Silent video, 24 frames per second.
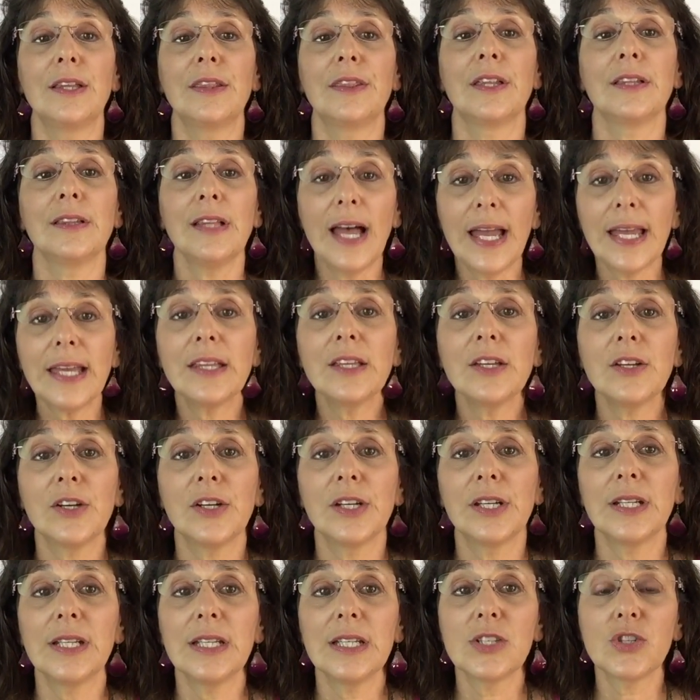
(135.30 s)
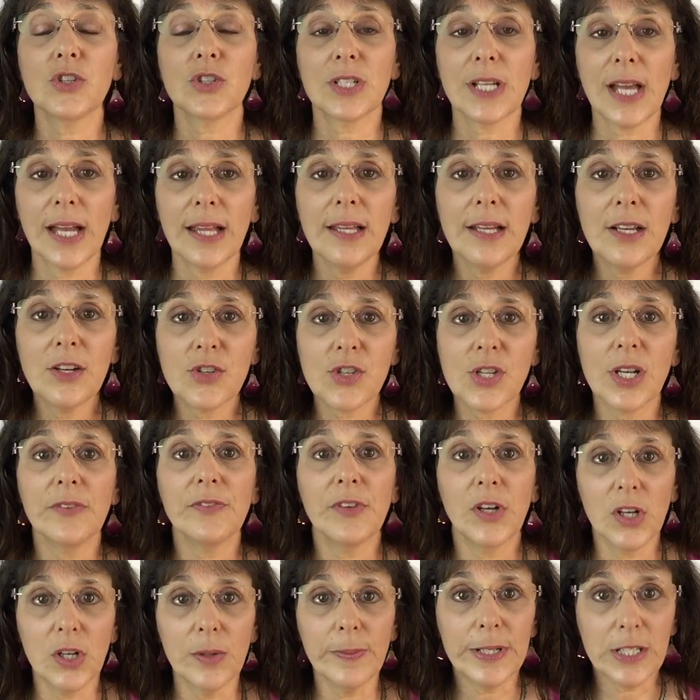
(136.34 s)
the likelihood is you're telling yourself
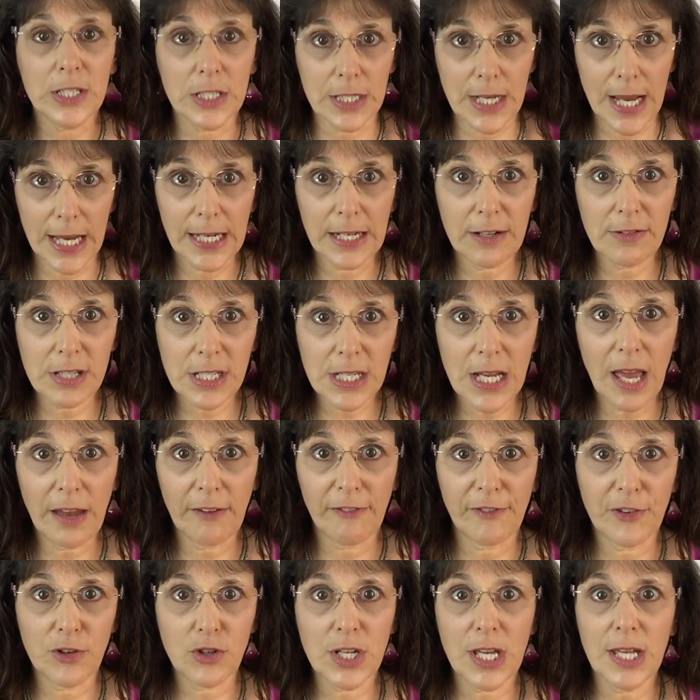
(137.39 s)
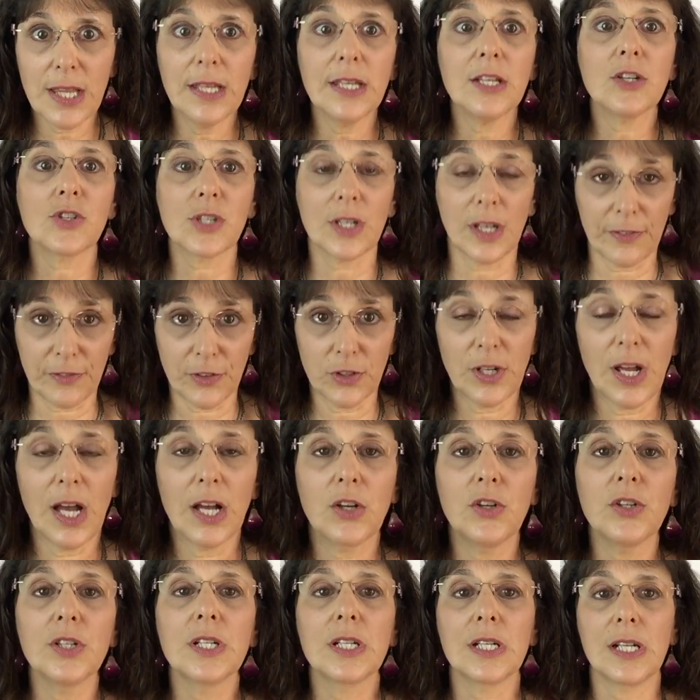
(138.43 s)
a whole bunch of negative stuff. You're telling yourself you're
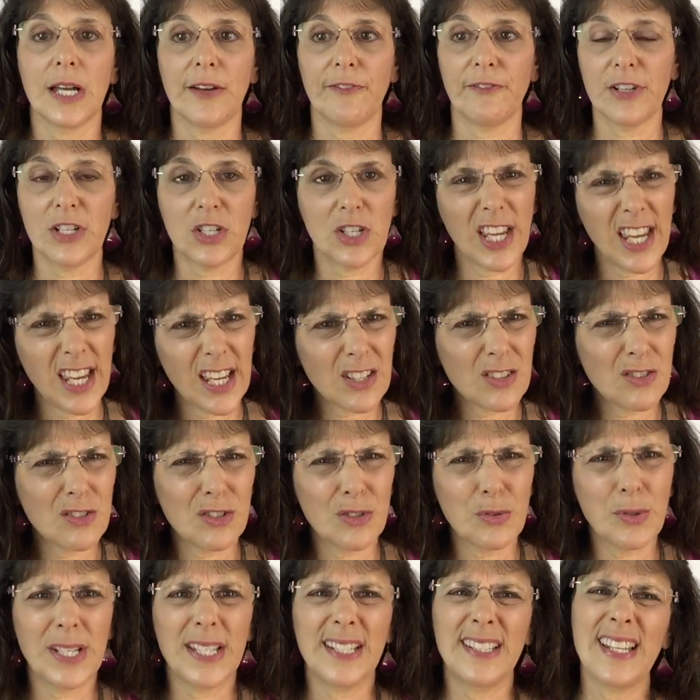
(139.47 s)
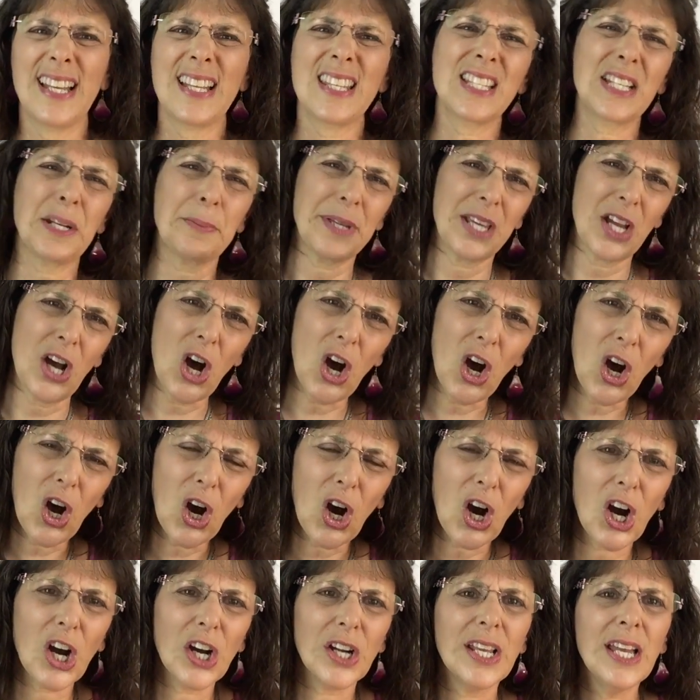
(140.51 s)
not good enough and you can't do it, and that's gonna be
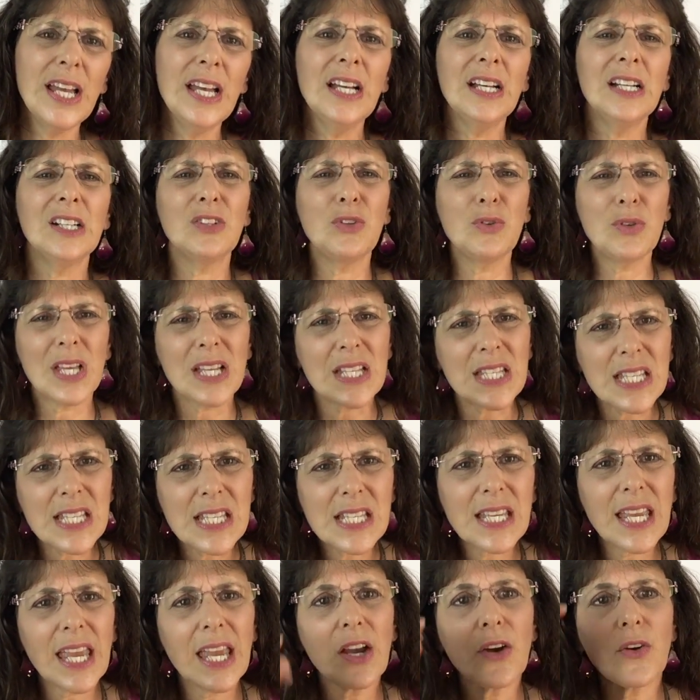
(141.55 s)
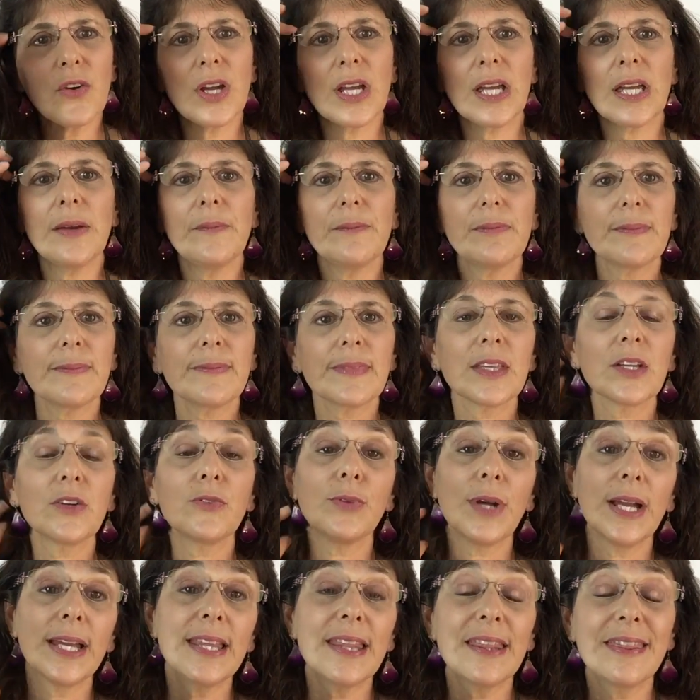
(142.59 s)
hard, and ooh, that's scary,
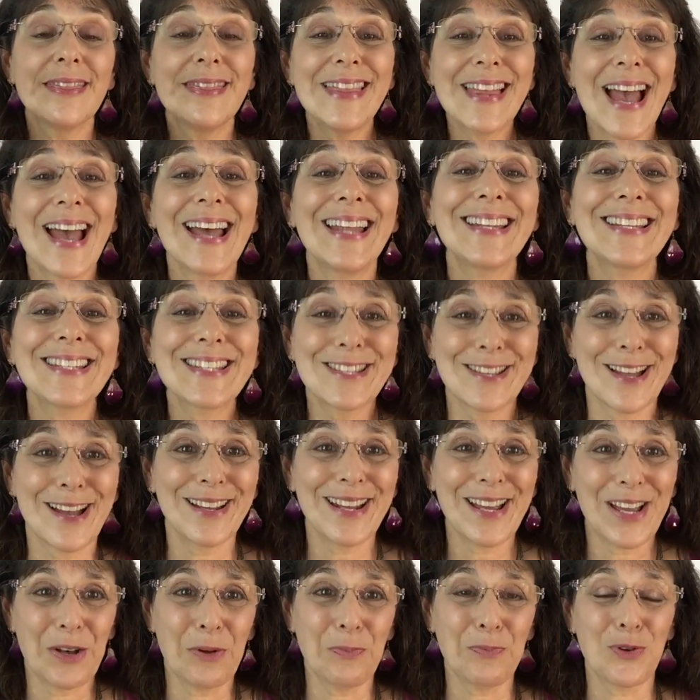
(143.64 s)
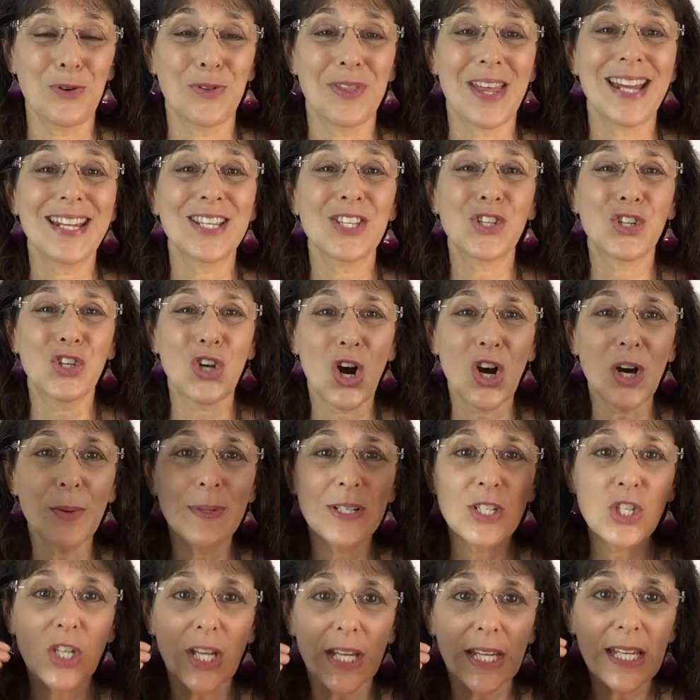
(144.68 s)
right? That does not help you. That is
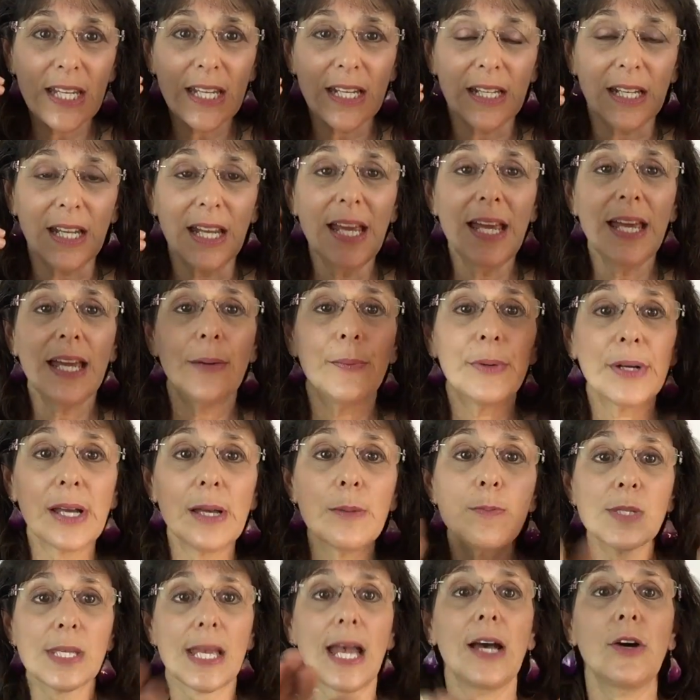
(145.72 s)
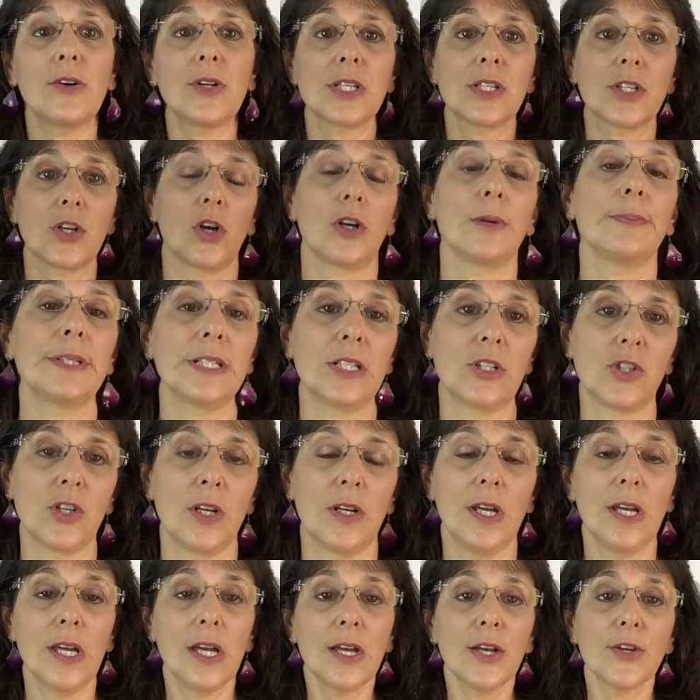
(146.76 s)
garbage in, and what comes out is garbage.
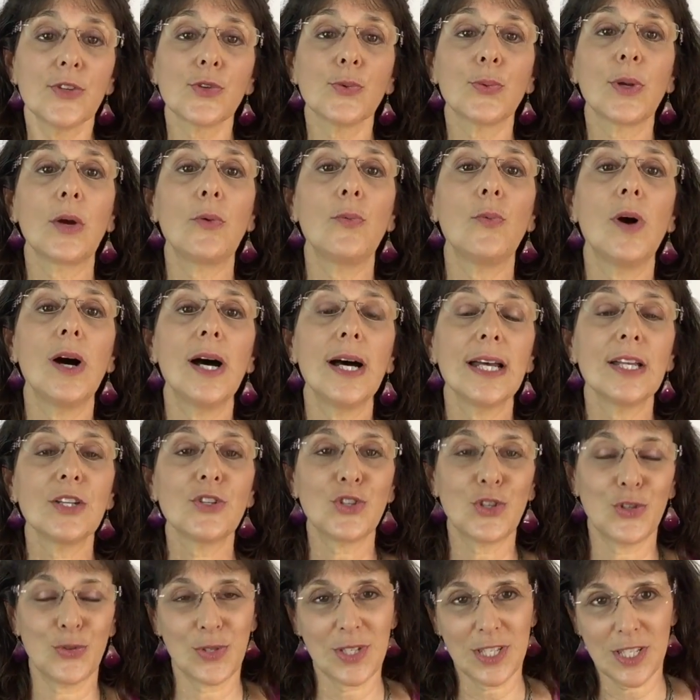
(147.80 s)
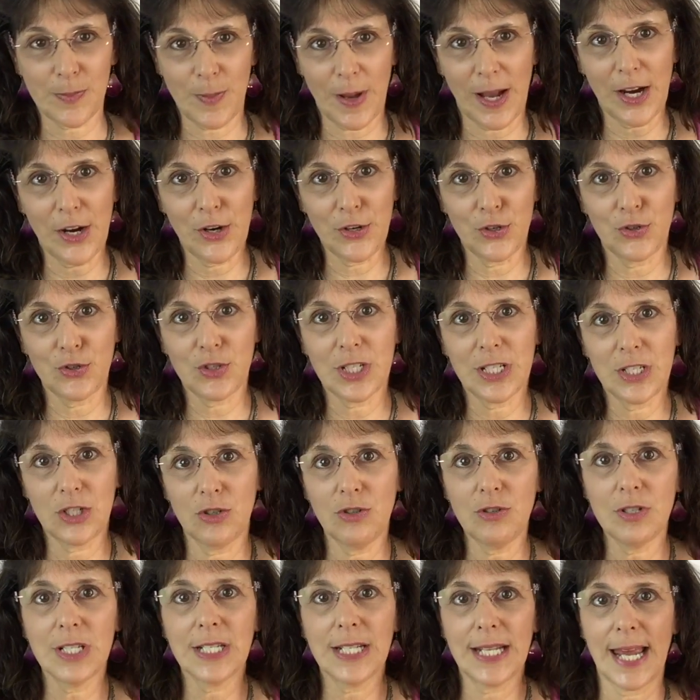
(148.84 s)
So what I want to inspire you to
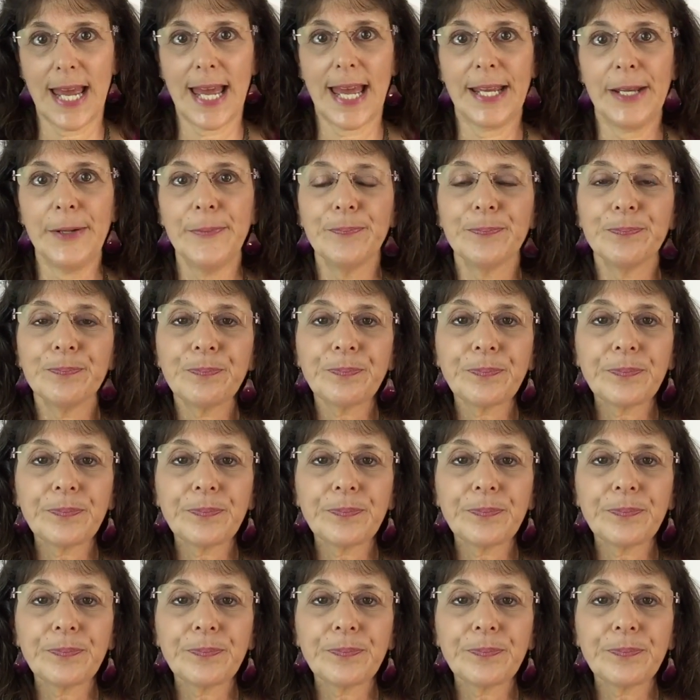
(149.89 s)
do today